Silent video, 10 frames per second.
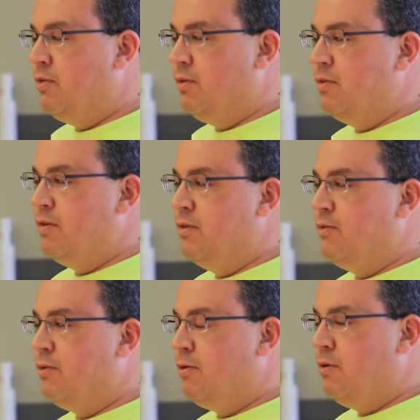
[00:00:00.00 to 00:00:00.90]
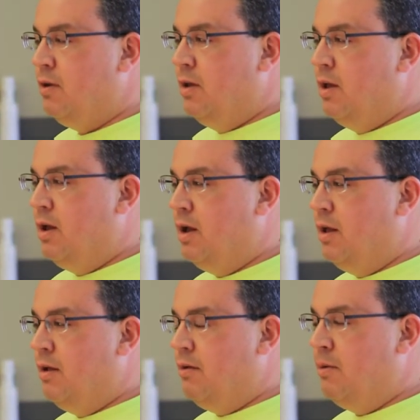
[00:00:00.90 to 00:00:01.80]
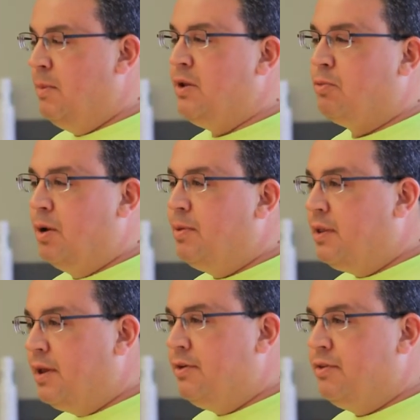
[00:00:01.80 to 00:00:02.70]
services for mental rehabilitation